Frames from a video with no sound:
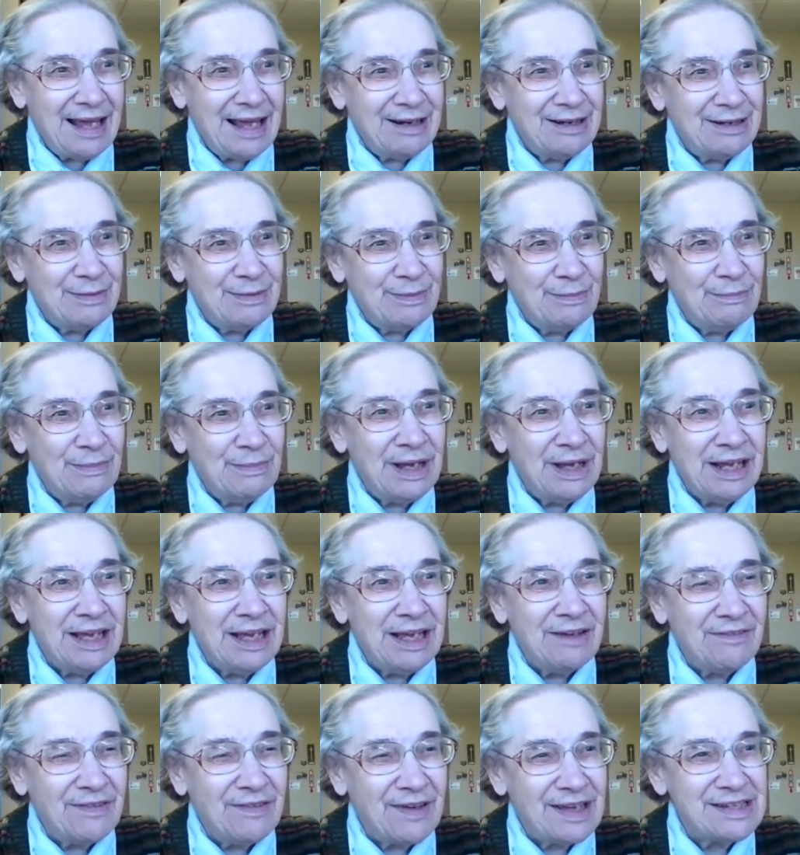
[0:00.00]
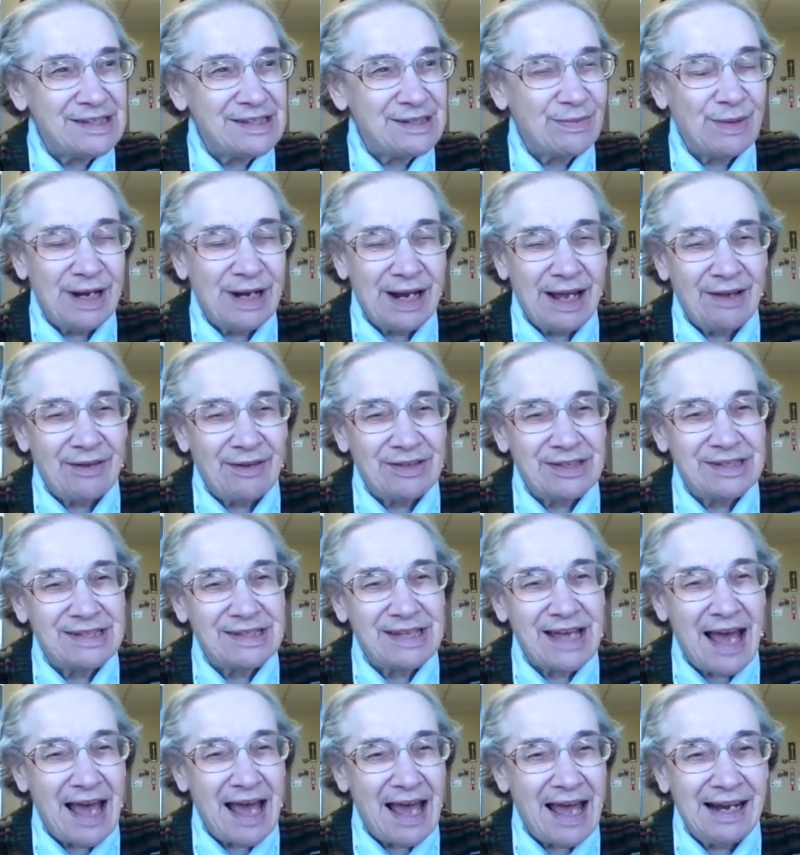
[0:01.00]
And many of us went
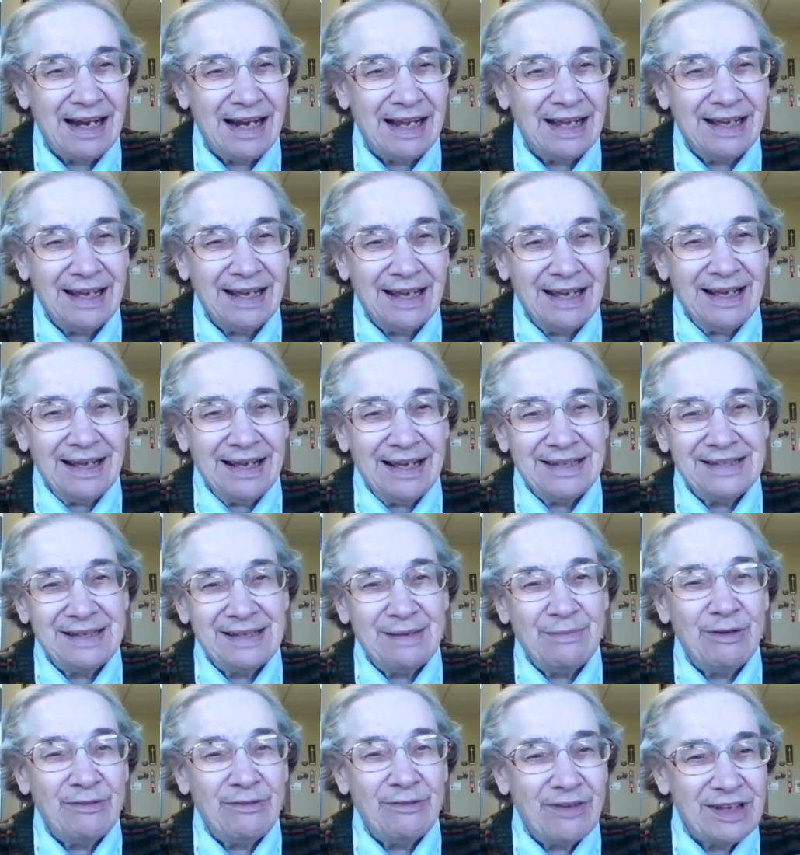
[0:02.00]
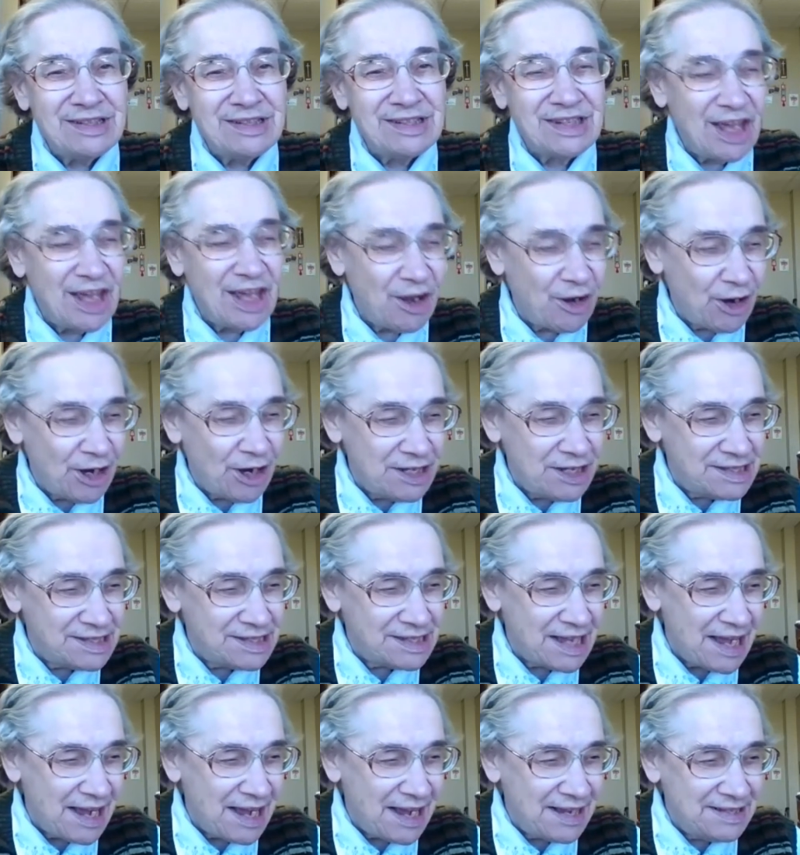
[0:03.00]
outside. Some of us
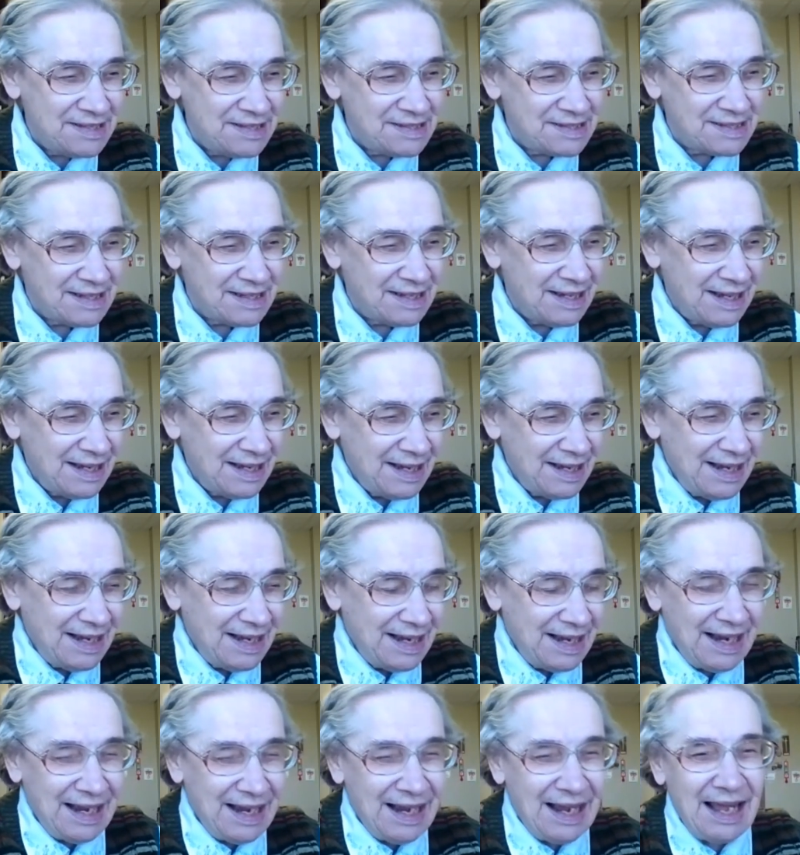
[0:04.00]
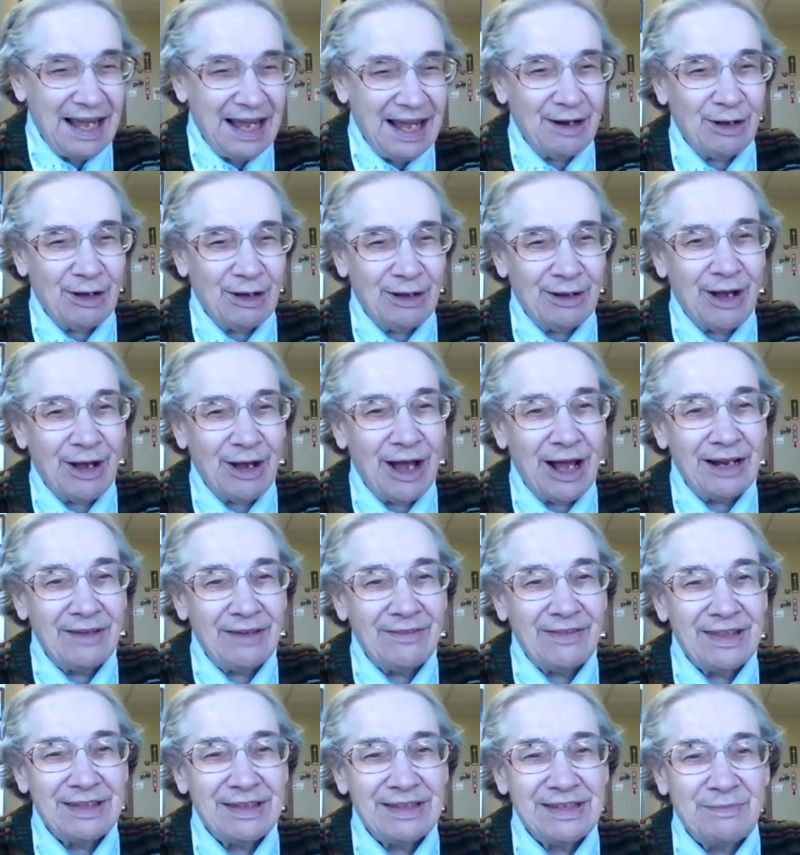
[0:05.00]
carried signs. And
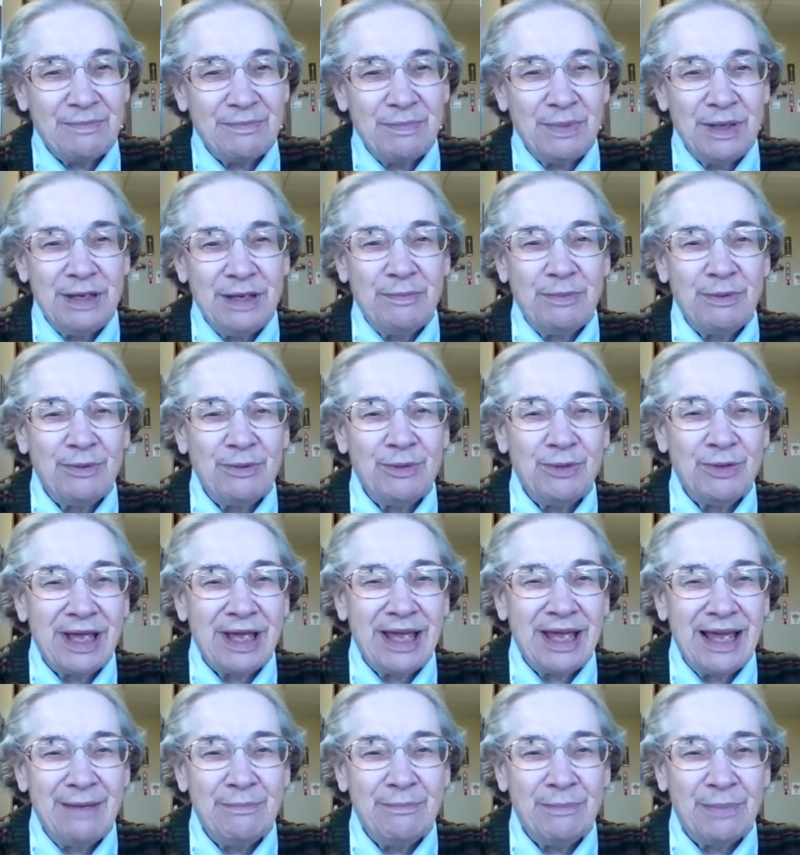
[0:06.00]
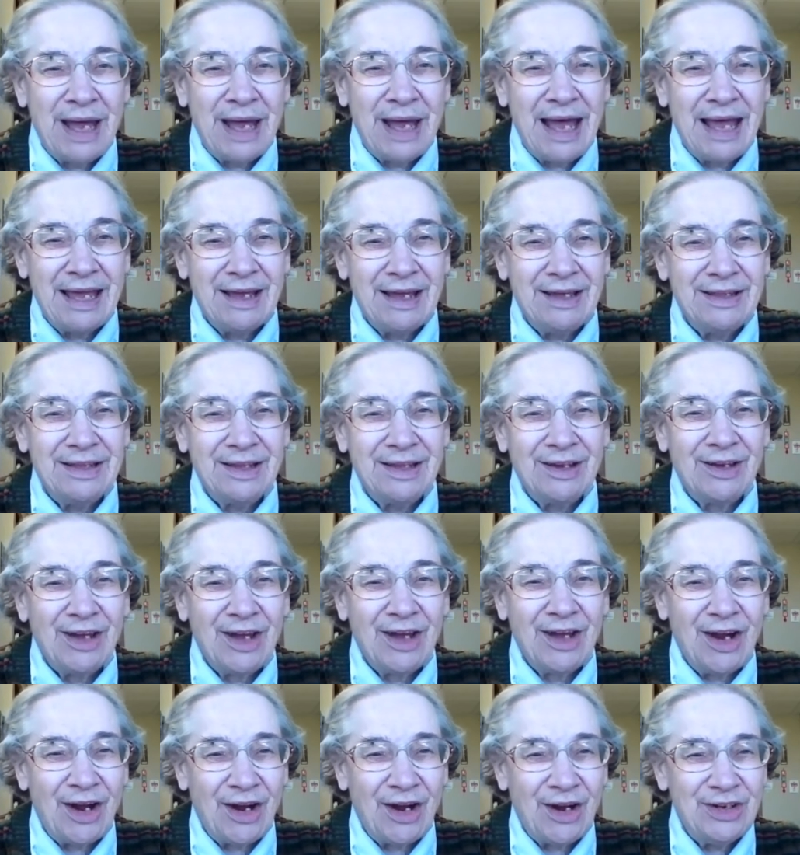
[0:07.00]
all of the people who came by on the
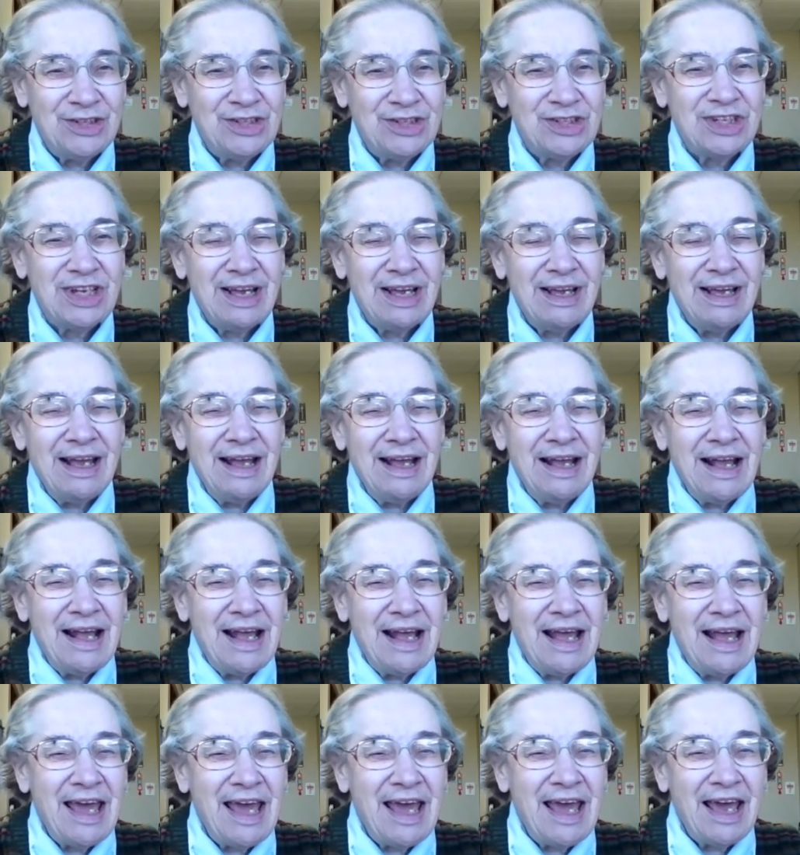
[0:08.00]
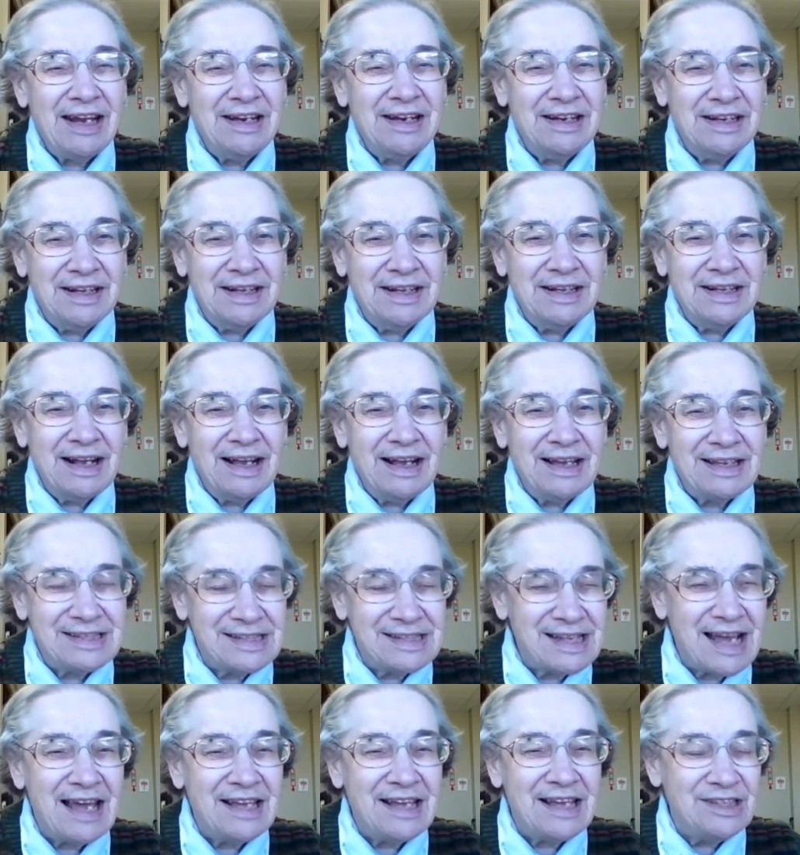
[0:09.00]
cars had
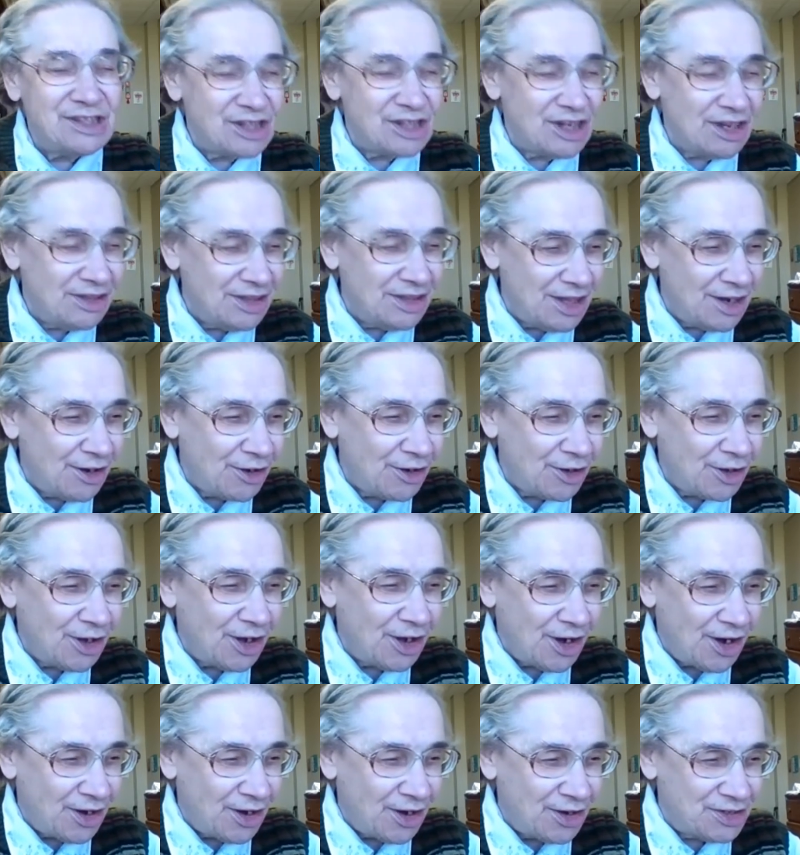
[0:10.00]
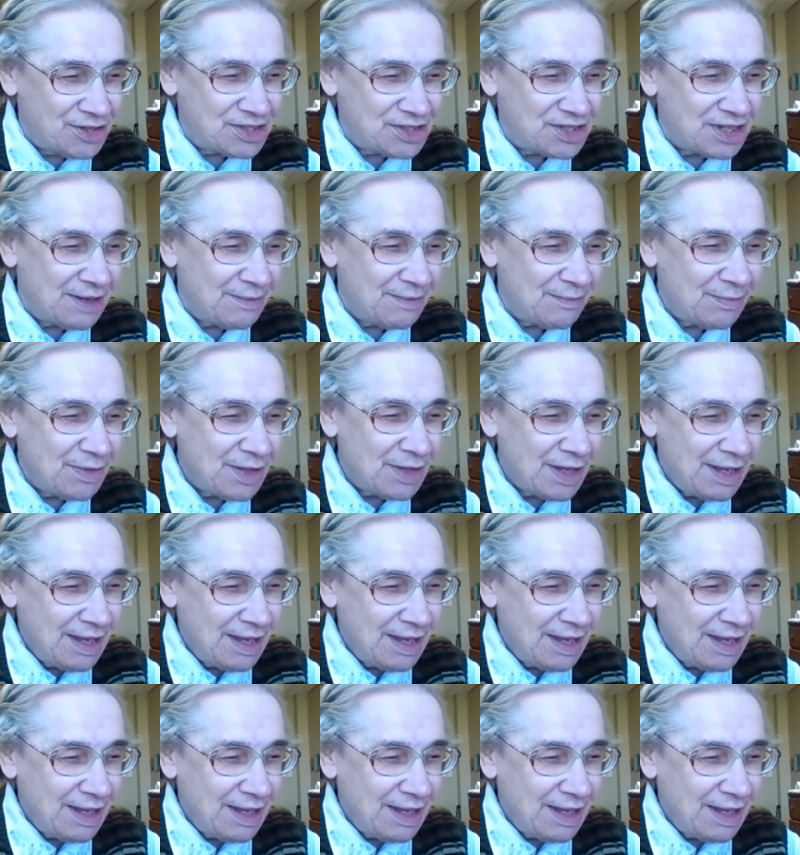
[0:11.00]
signs on their cars.